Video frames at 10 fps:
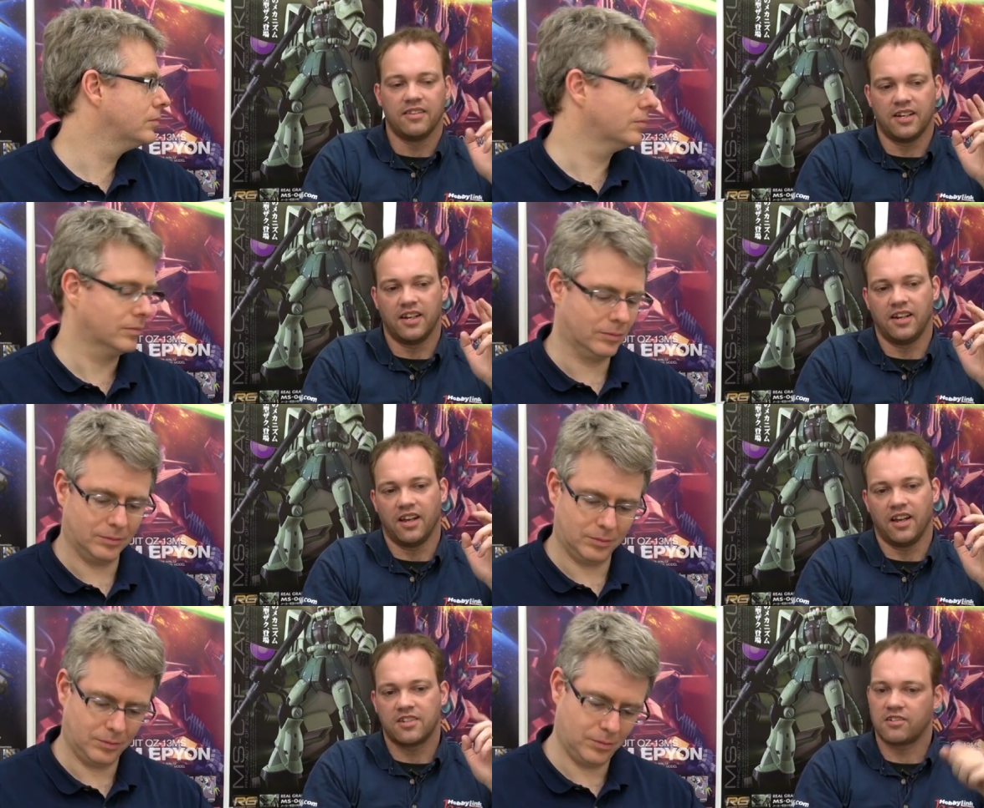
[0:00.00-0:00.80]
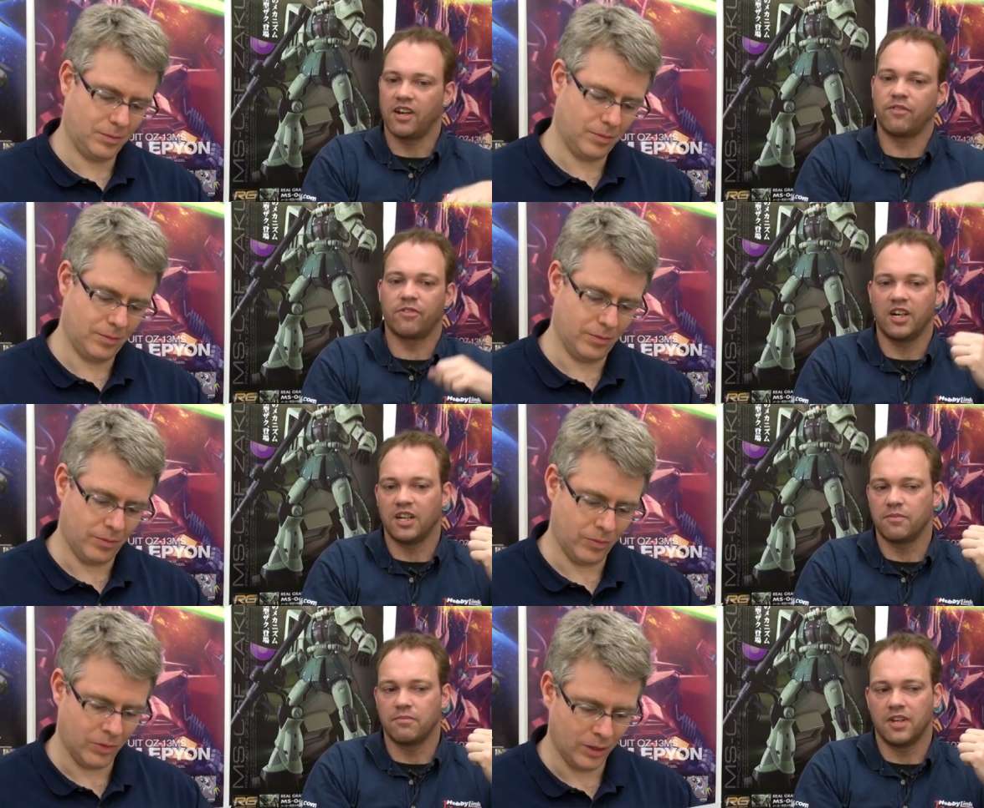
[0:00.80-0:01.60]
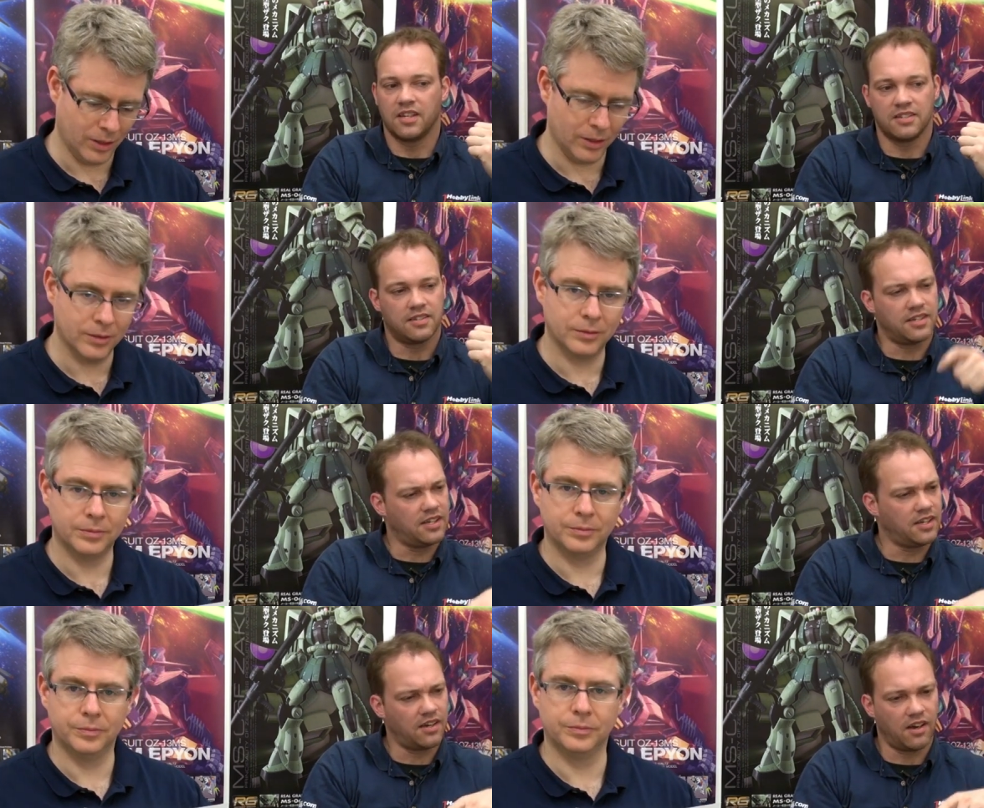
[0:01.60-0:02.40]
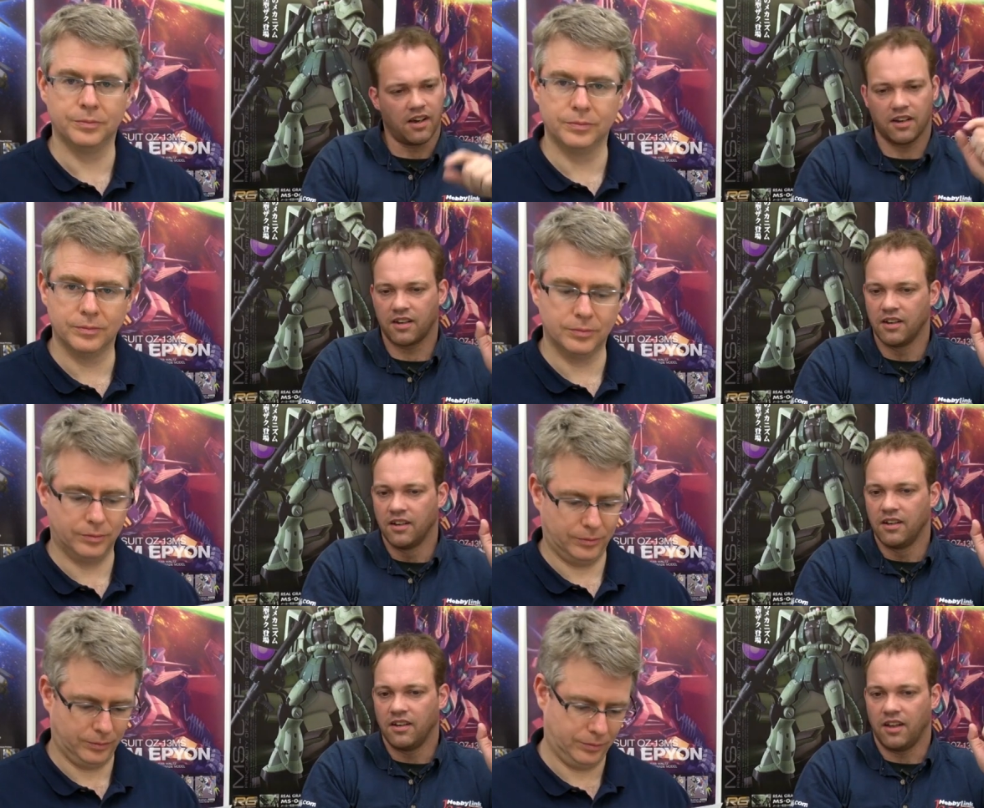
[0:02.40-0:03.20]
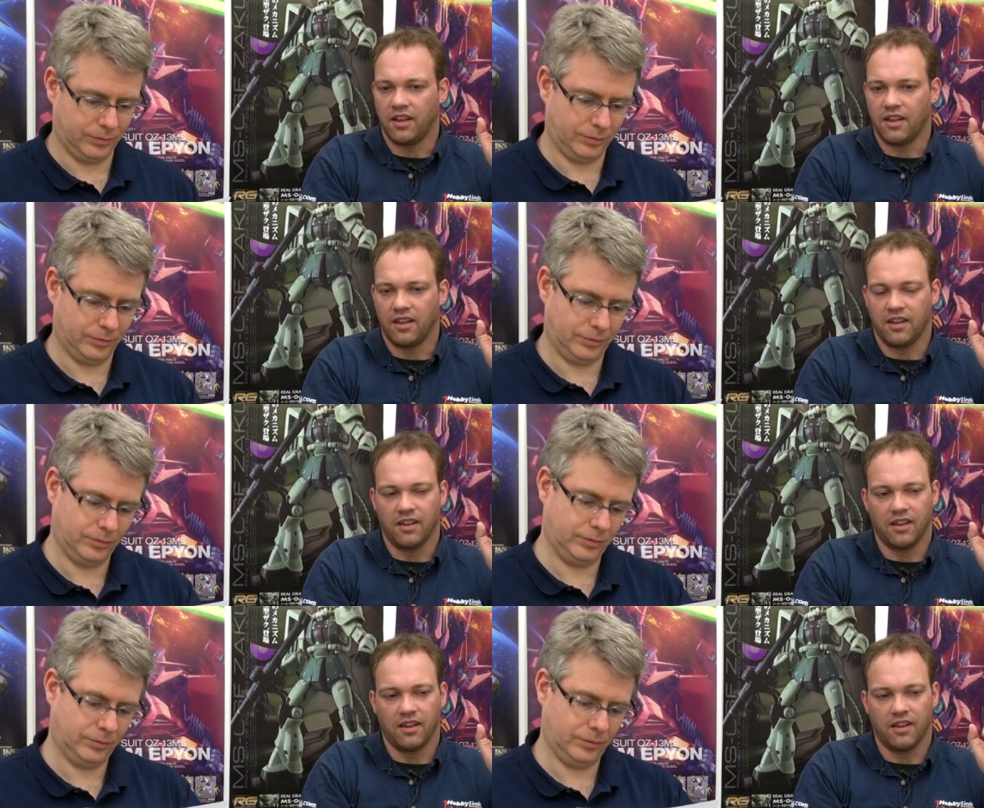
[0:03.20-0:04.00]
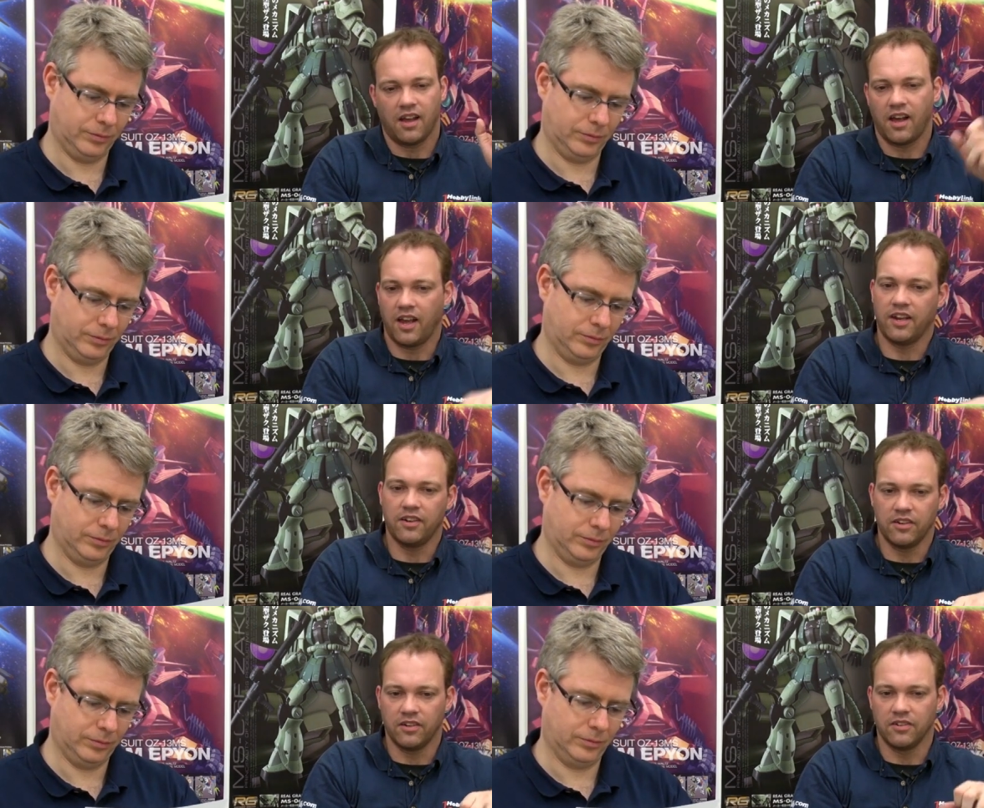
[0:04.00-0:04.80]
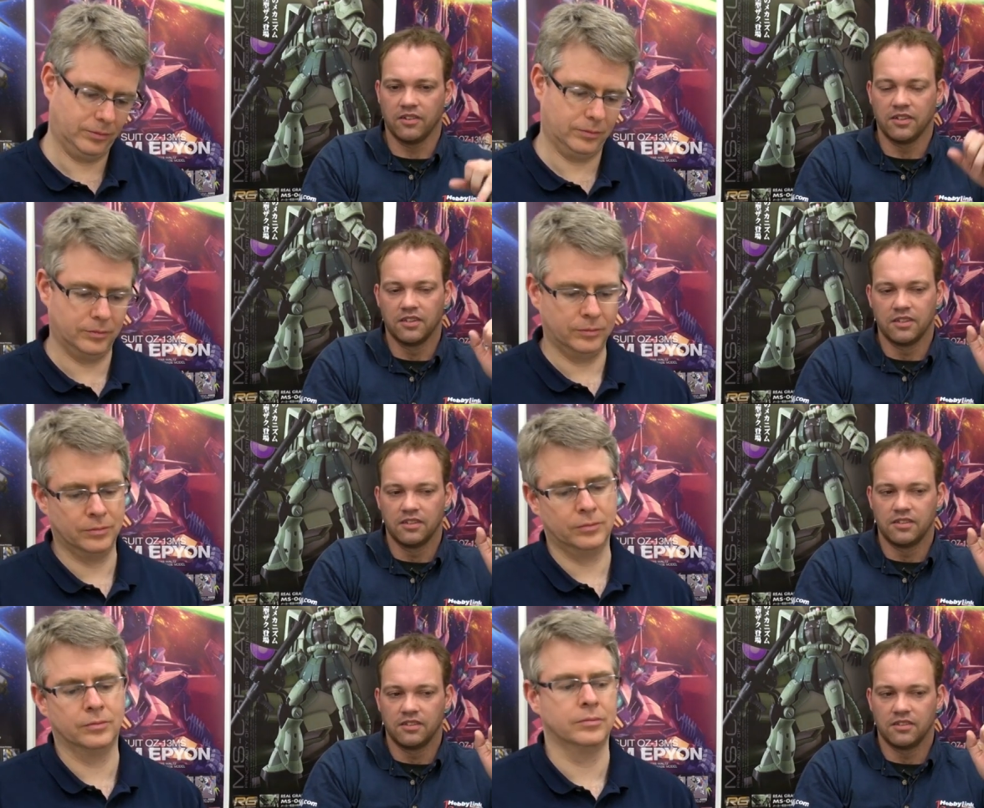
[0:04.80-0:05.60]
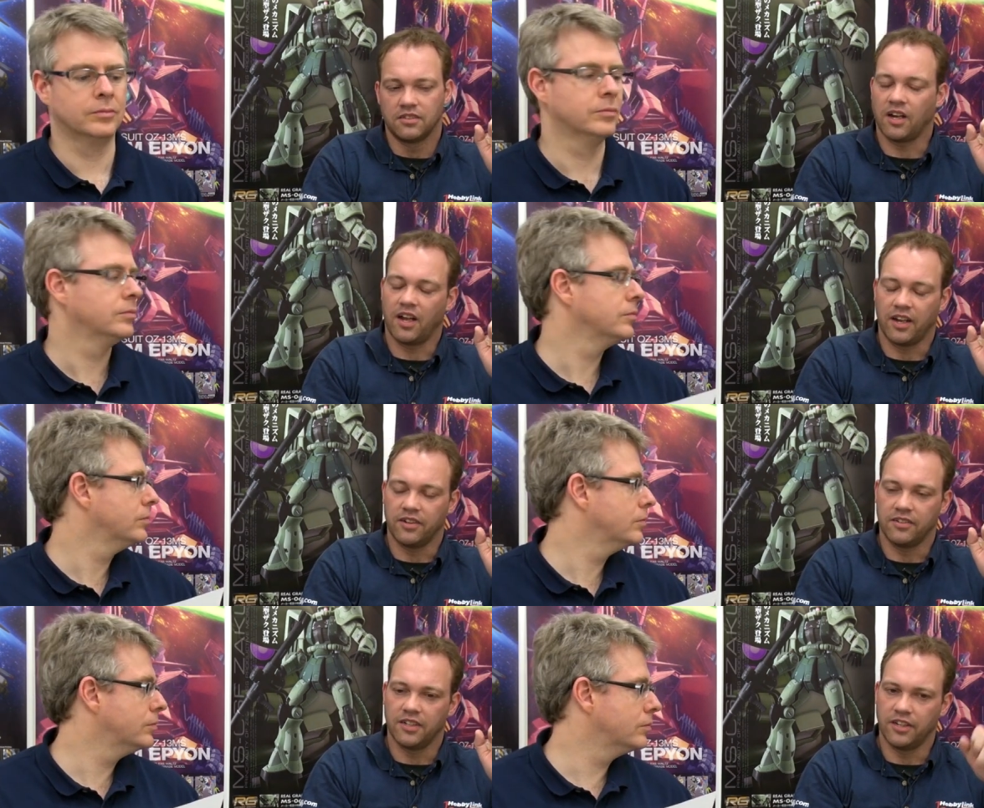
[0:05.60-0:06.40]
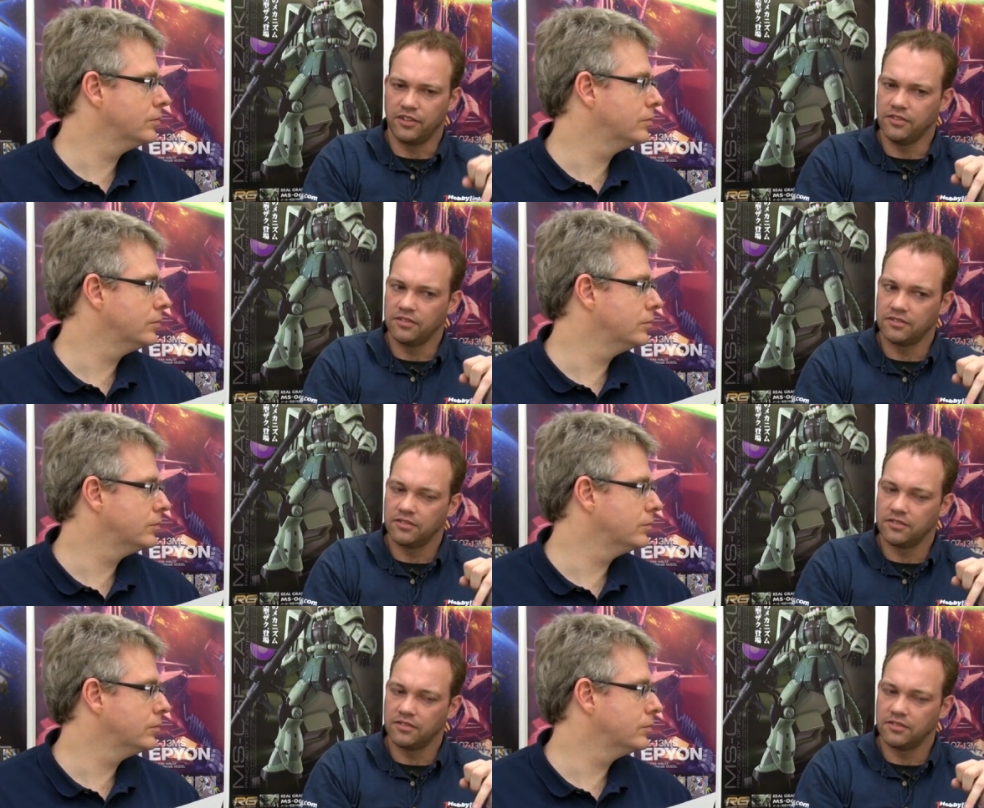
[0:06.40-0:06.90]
Speaker 1: They did Strike Freedom, a Z-Gok, a Hainu. Not high noon, a new?